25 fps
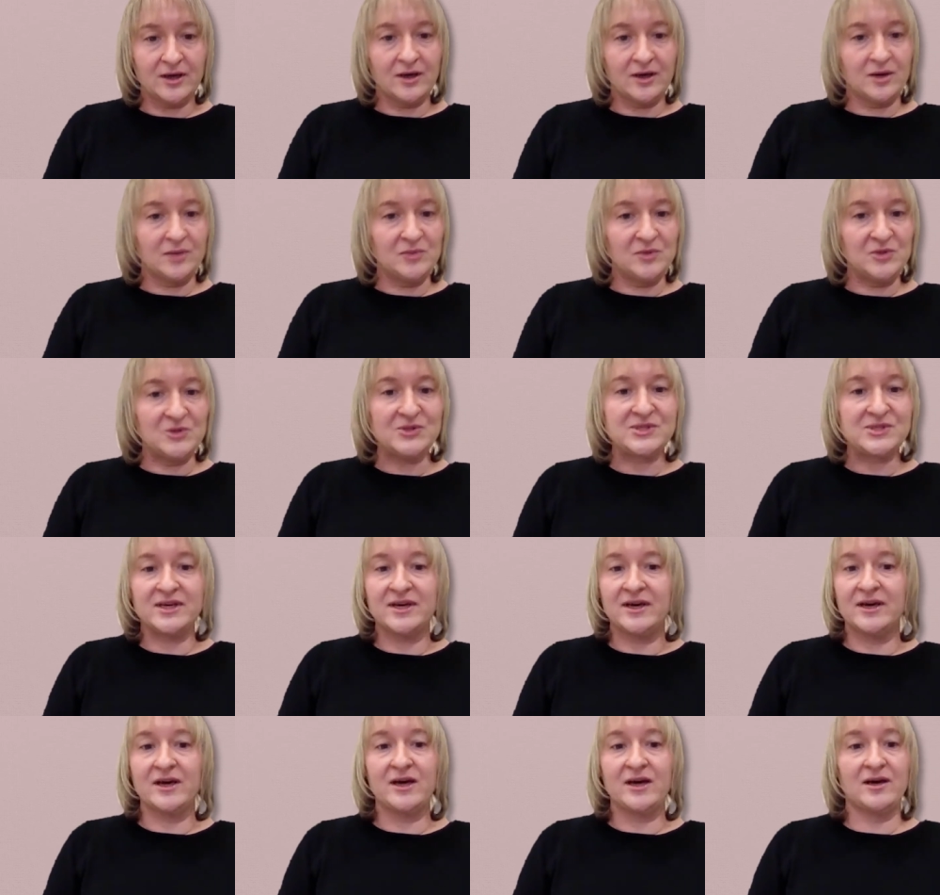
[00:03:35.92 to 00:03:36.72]

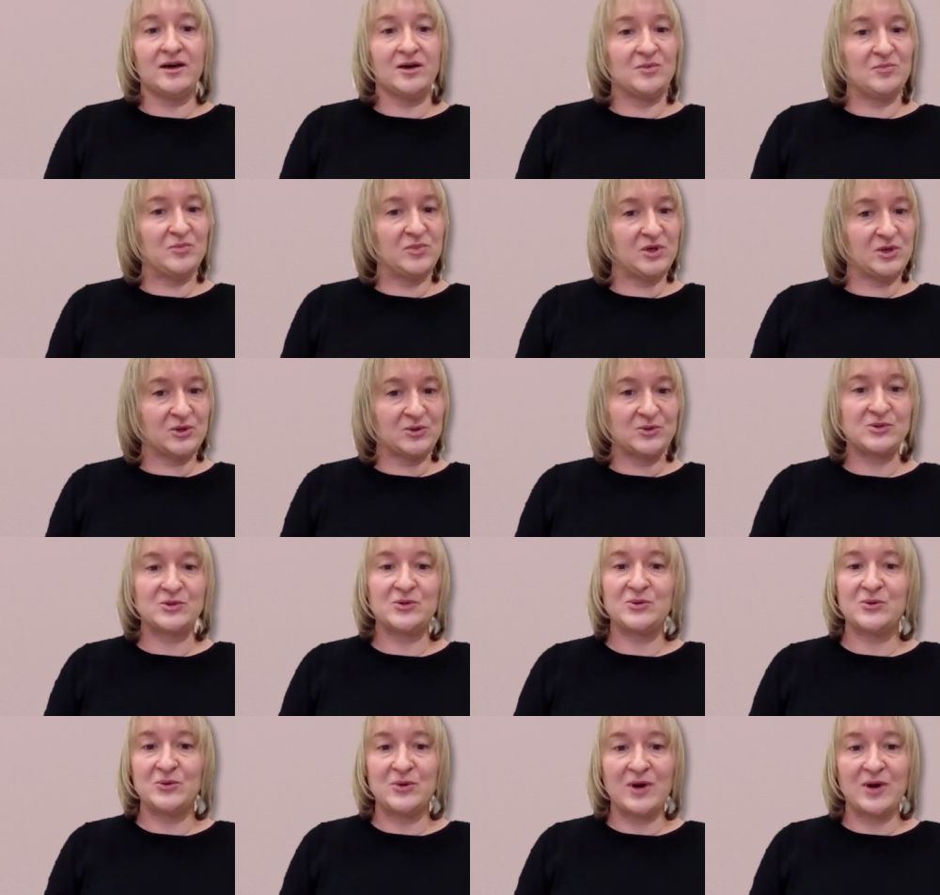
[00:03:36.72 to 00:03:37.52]
music, middle
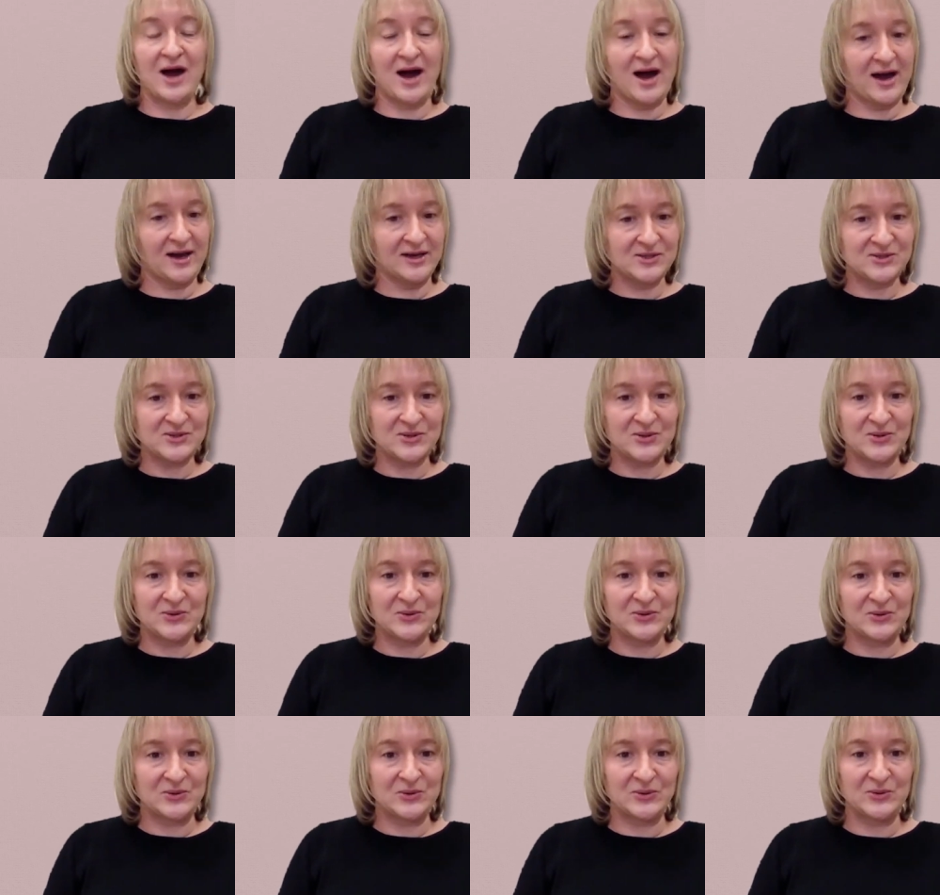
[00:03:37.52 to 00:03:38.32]
school, high
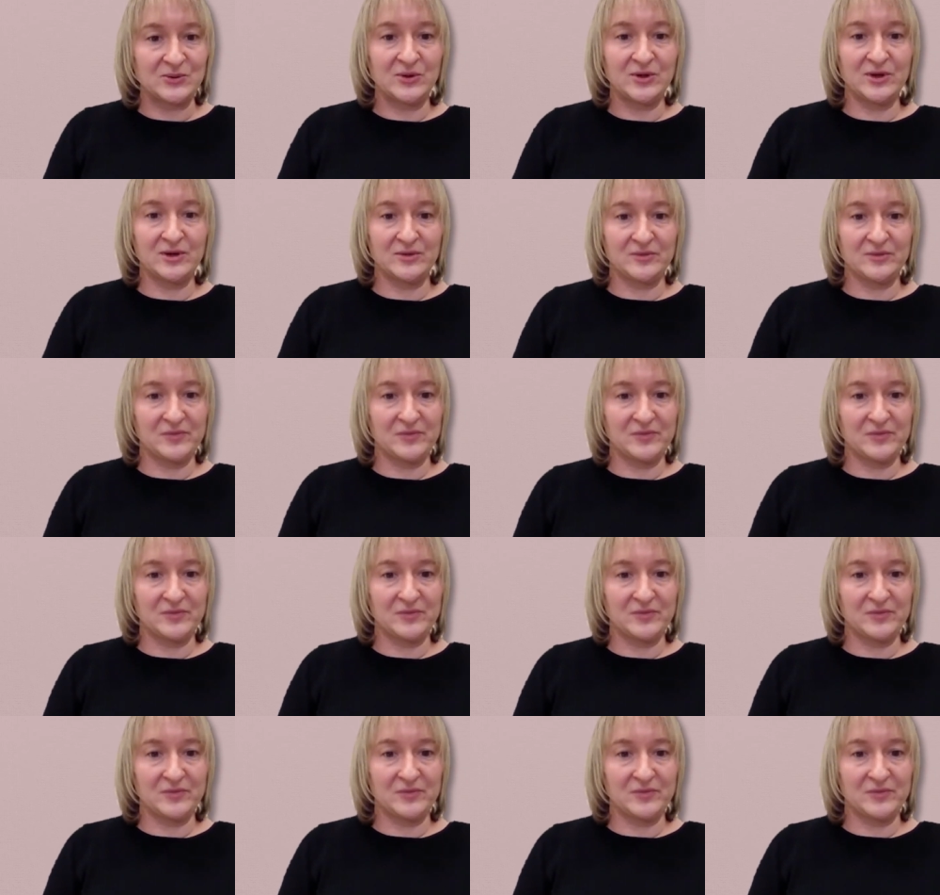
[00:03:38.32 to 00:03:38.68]
school,